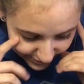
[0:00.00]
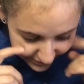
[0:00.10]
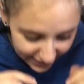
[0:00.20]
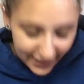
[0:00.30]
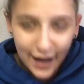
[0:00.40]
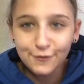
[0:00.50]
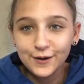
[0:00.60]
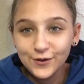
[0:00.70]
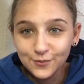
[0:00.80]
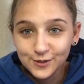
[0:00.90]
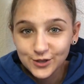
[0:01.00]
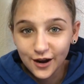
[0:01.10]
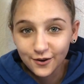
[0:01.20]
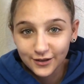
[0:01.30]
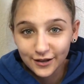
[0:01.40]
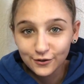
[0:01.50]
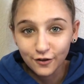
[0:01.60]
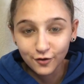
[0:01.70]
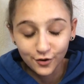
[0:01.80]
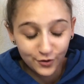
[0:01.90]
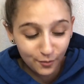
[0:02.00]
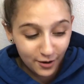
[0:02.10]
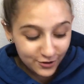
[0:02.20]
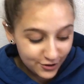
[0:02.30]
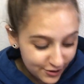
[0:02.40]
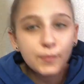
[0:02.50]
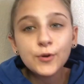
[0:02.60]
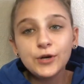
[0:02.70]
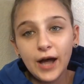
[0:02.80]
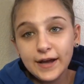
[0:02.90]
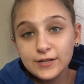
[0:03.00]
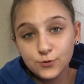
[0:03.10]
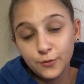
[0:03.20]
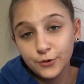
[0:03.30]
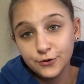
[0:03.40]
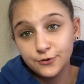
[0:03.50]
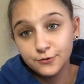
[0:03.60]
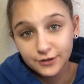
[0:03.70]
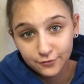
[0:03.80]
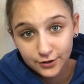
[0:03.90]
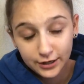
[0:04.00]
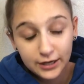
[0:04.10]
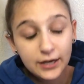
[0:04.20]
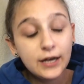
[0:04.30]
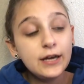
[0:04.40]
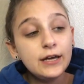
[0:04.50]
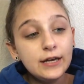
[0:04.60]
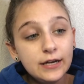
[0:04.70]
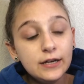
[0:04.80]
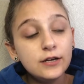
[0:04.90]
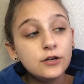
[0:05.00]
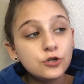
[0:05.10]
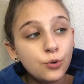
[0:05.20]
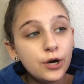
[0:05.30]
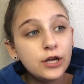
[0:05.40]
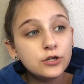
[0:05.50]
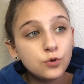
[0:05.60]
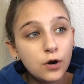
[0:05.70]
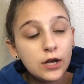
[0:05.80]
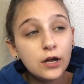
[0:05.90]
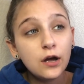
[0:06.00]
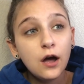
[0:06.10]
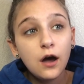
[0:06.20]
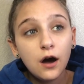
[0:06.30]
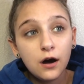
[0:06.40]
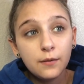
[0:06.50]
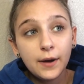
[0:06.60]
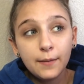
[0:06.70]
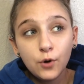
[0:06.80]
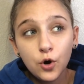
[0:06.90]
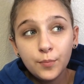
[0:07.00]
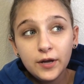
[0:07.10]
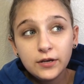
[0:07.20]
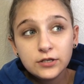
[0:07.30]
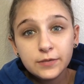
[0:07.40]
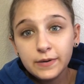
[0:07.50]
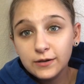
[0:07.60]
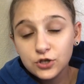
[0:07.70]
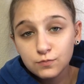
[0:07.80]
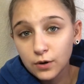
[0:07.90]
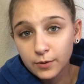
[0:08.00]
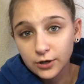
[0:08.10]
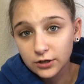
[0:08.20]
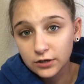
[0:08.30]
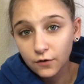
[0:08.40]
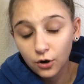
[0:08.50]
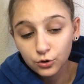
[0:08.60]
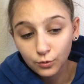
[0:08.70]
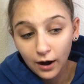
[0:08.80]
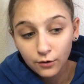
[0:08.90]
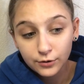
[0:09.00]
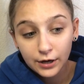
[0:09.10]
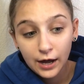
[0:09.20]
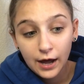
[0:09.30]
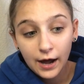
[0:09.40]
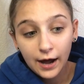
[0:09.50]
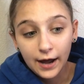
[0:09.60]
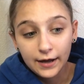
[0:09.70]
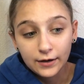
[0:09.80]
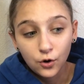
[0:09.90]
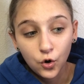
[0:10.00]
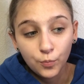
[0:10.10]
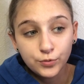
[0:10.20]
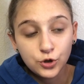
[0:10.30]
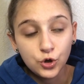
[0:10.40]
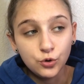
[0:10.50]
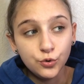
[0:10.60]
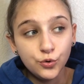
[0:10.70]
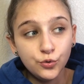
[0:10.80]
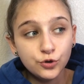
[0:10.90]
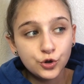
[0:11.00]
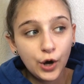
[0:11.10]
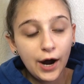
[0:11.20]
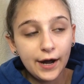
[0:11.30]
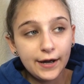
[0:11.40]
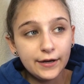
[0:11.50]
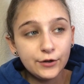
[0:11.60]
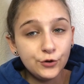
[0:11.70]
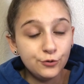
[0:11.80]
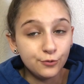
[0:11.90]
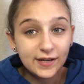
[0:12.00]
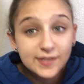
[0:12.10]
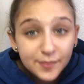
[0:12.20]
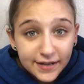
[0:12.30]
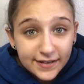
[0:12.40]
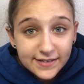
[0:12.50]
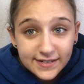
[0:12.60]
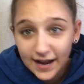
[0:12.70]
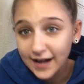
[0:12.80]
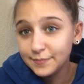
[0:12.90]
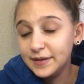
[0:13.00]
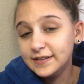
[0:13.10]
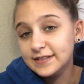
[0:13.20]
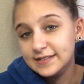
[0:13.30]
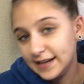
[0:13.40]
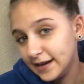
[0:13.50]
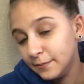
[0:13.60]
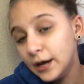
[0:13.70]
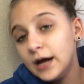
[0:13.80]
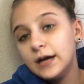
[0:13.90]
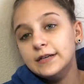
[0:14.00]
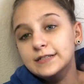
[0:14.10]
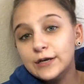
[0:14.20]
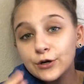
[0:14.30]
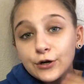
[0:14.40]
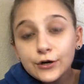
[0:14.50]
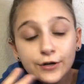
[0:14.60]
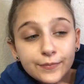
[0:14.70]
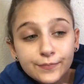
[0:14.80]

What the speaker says: She's like having a human child. I love her so much. Number nine is, what will you do differently in 2020? I'm hoping to be just more productive all around. I hope to try new recipes, not be in the same dinner